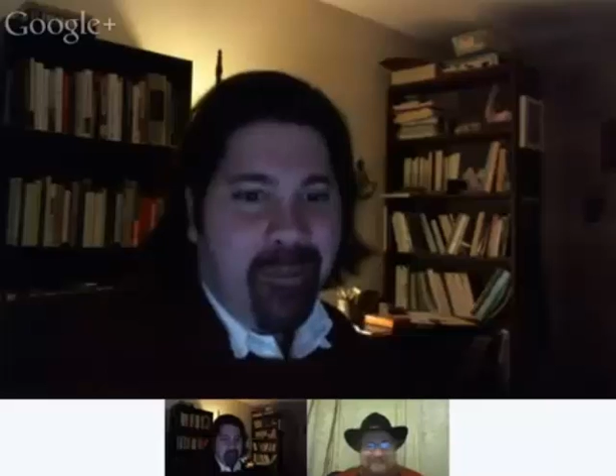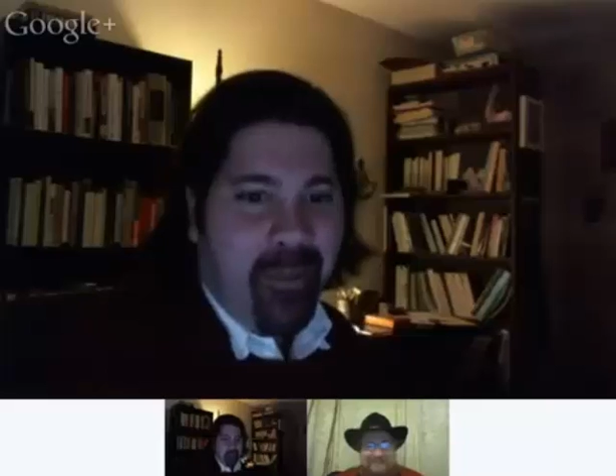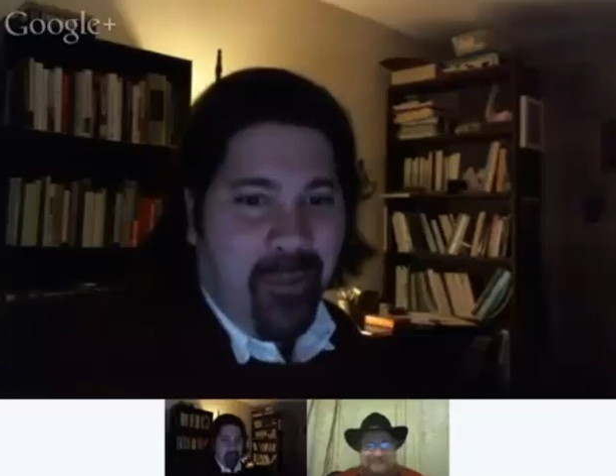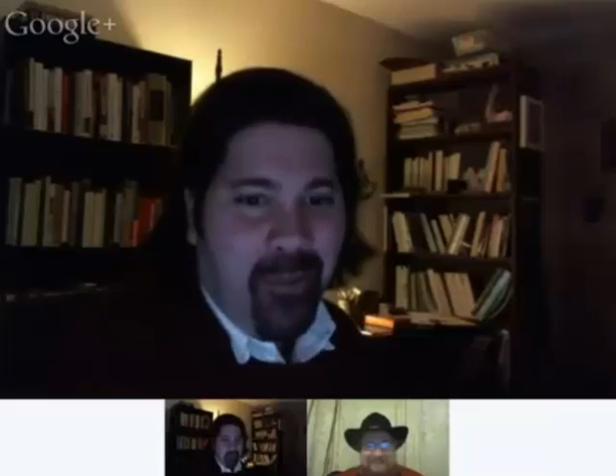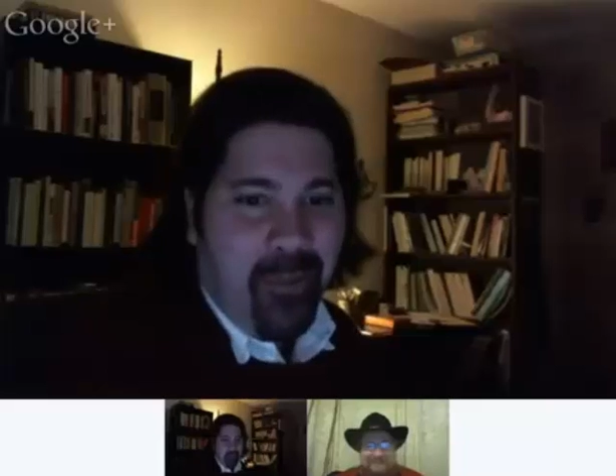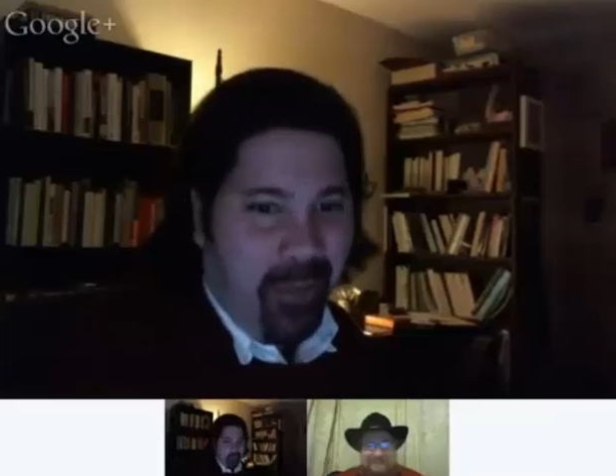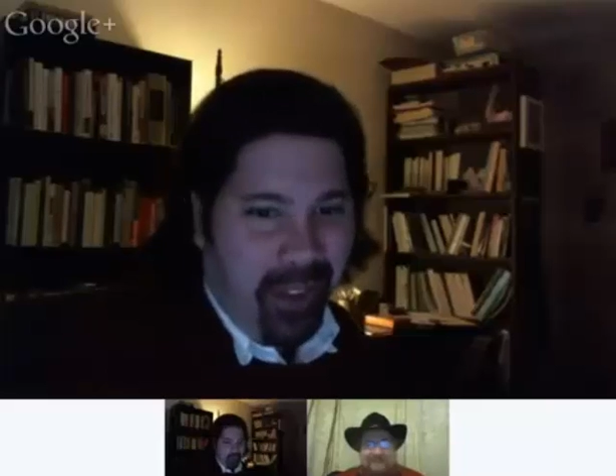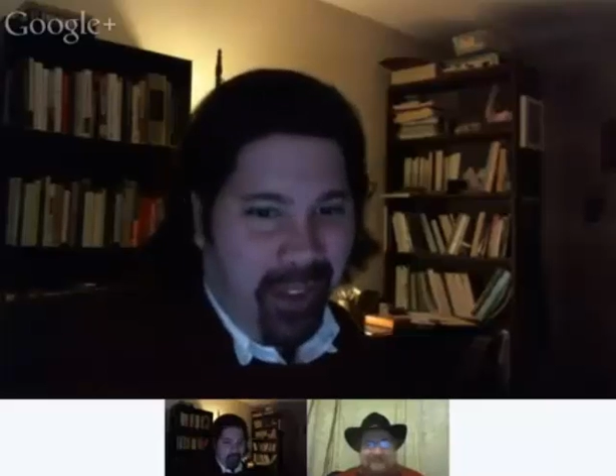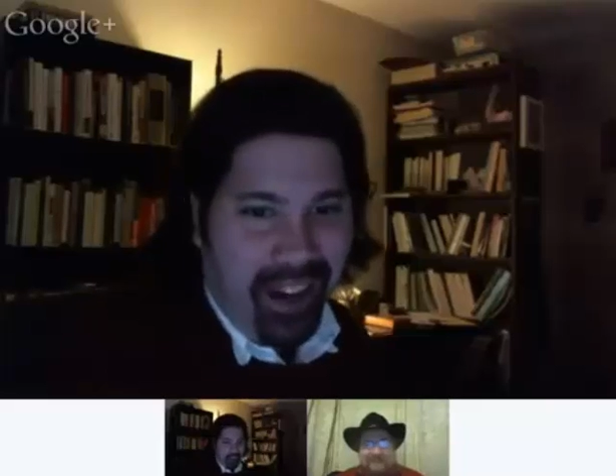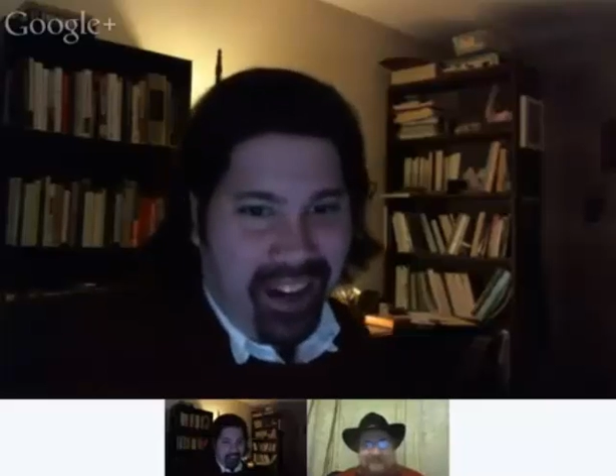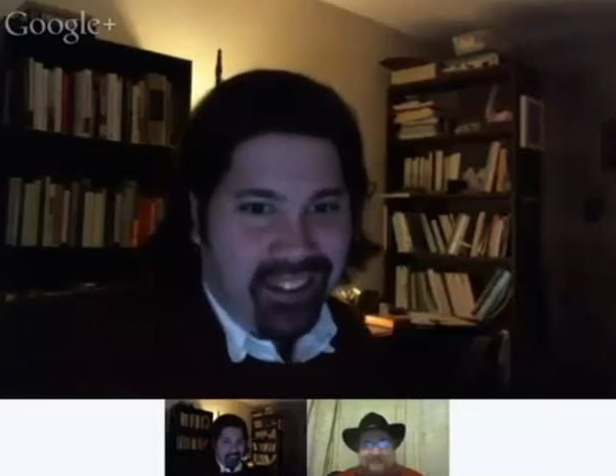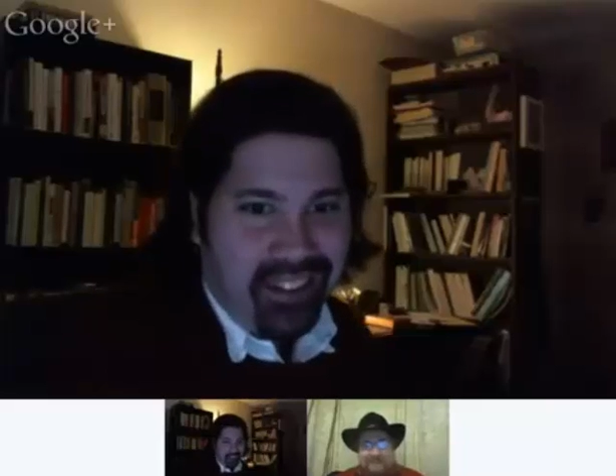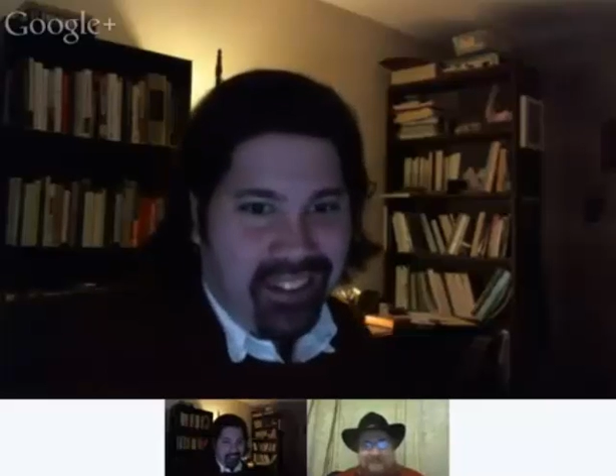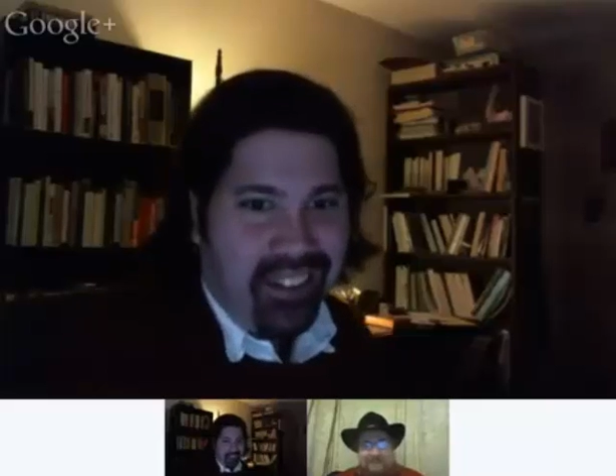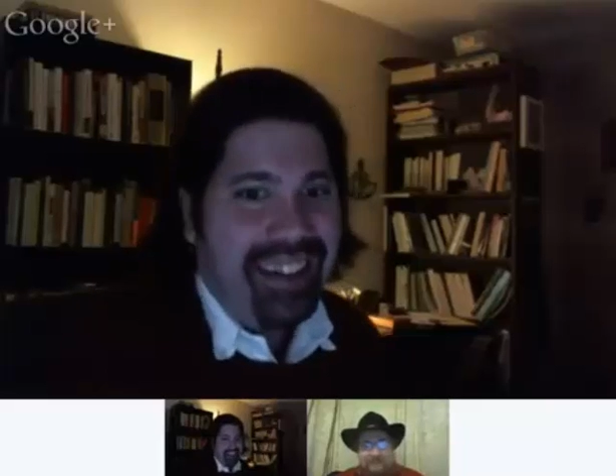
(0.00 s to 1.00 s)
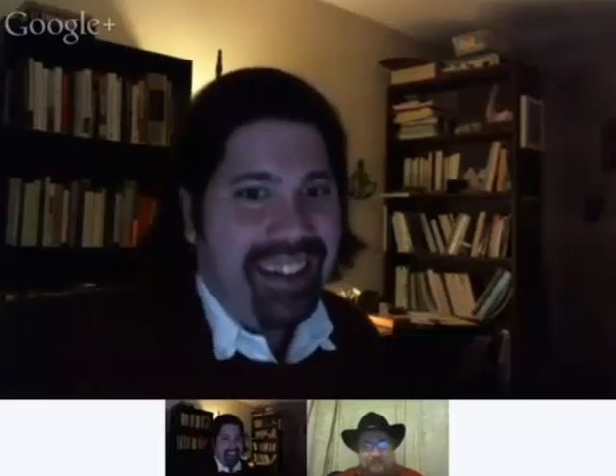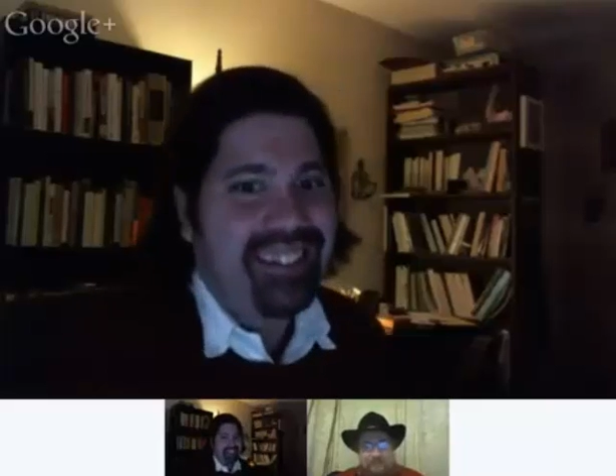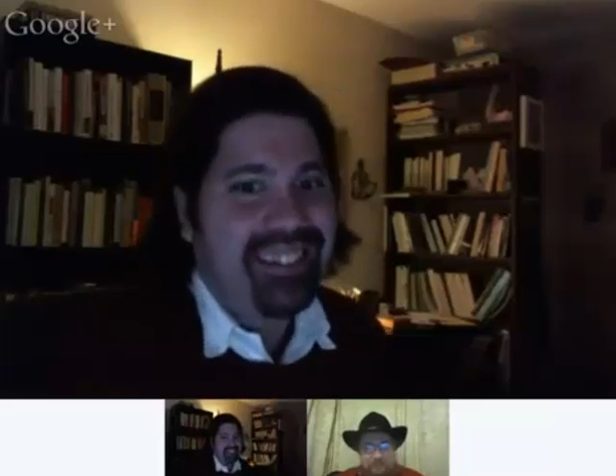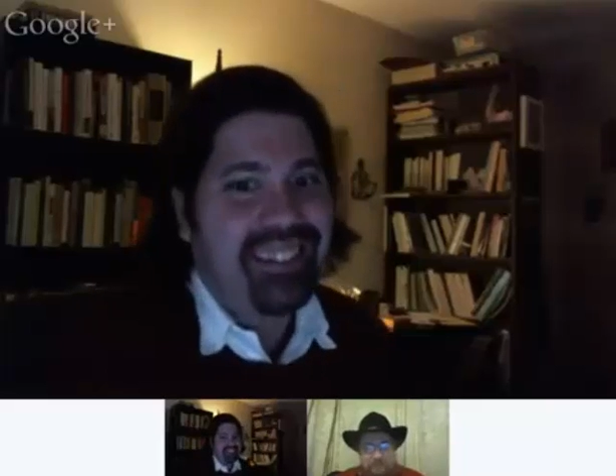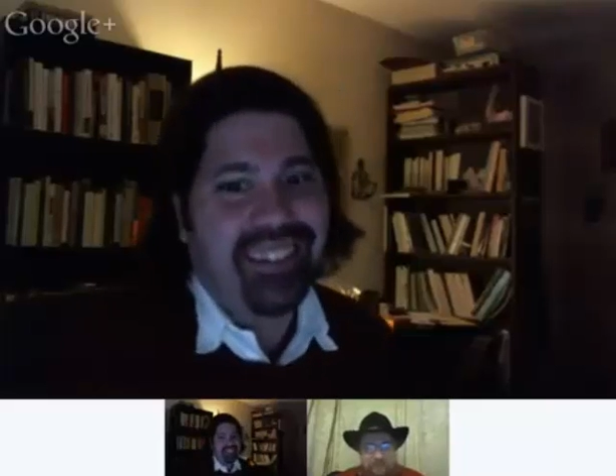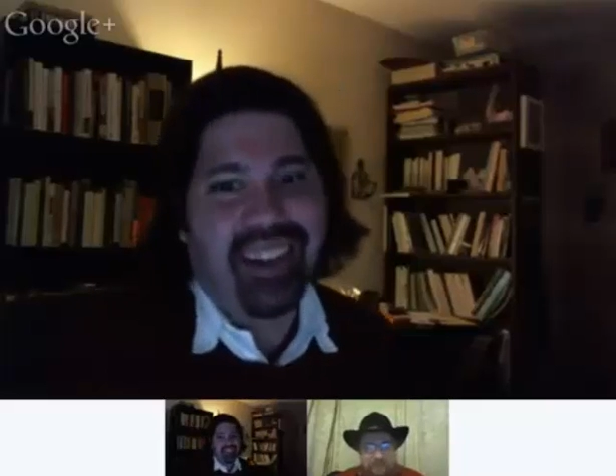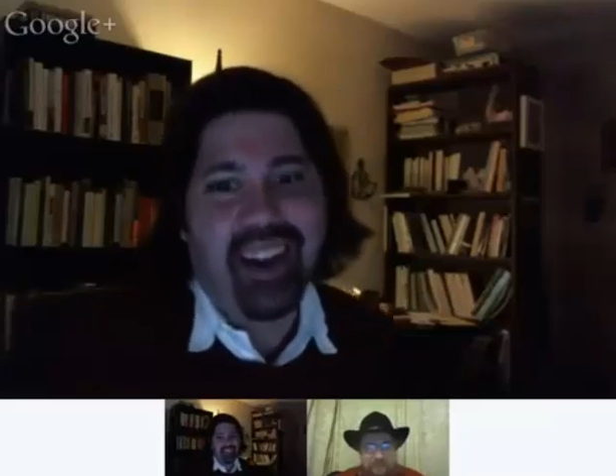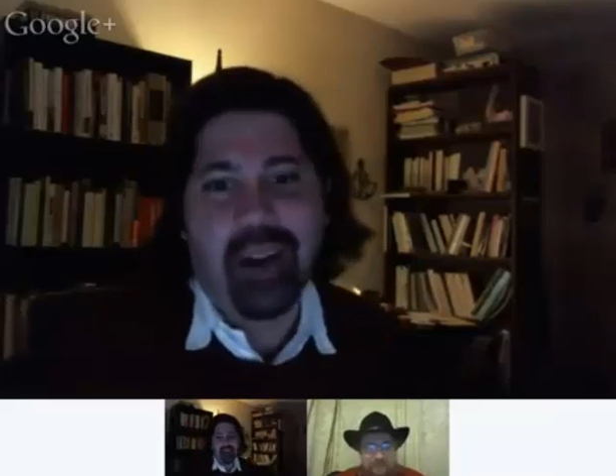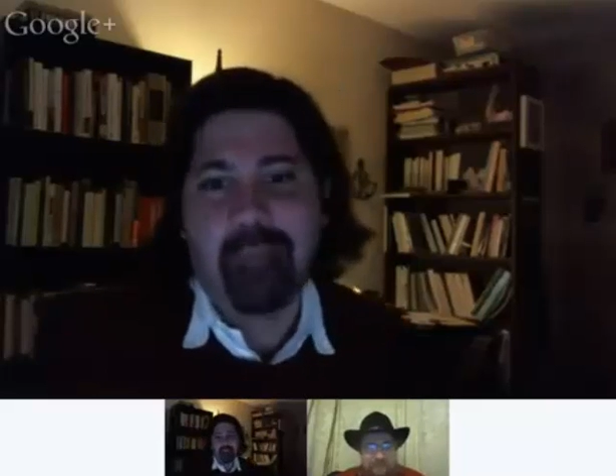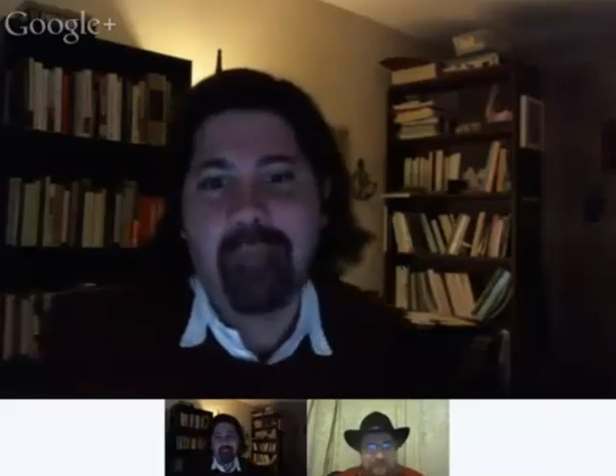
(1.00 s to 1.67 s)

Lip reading: for the next class.